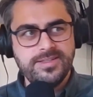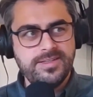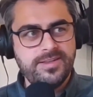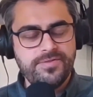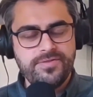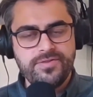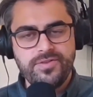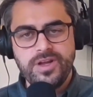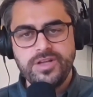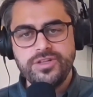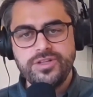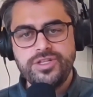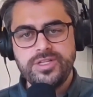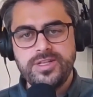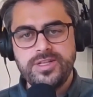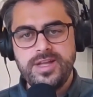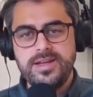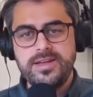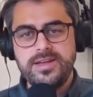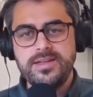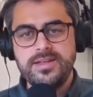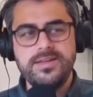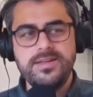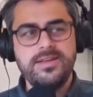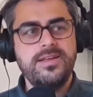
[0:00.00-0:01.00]
and
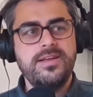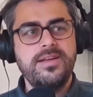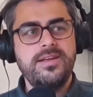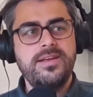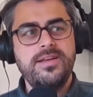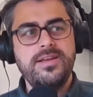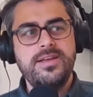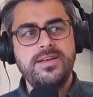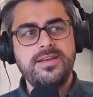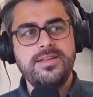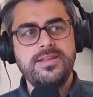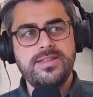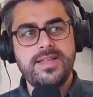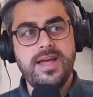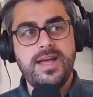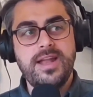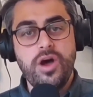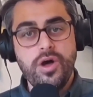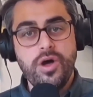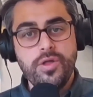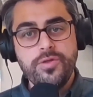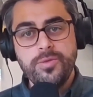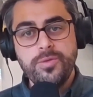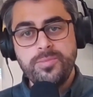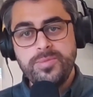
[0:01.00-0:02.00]
differentiated that
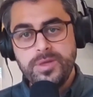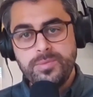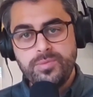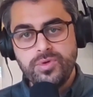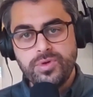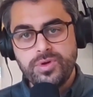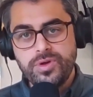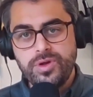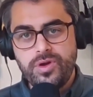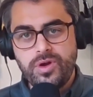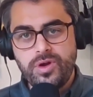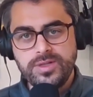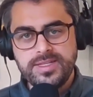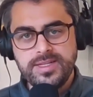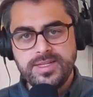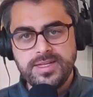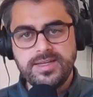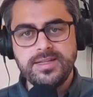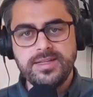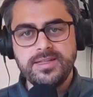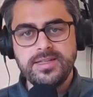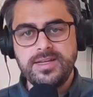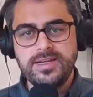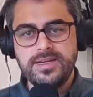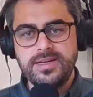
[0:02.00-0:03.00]
other people could
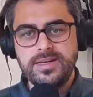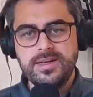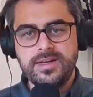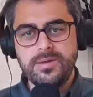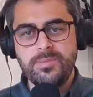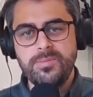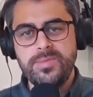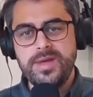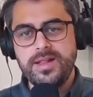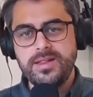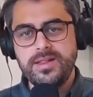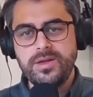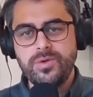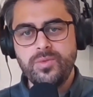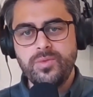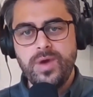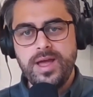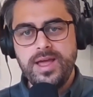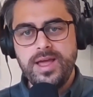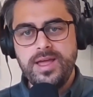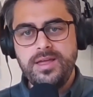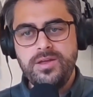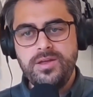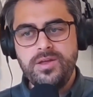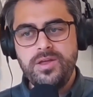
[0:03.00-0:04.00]
articulate in a compelling
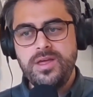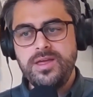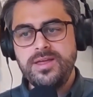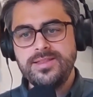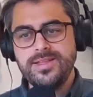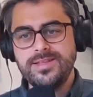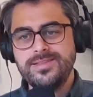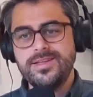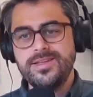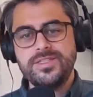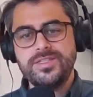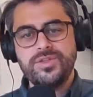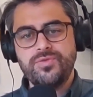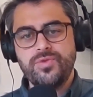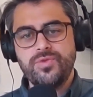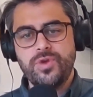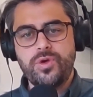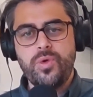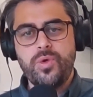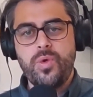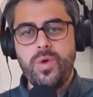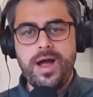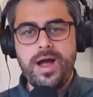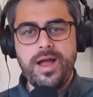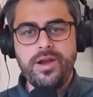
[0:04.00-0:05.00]
way that doesn't
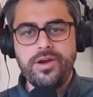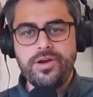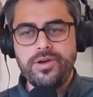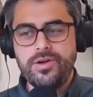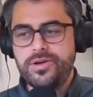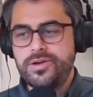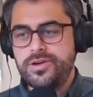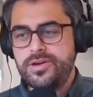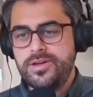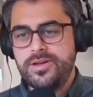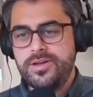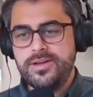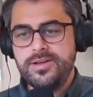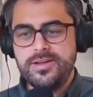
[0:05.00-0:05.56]
require,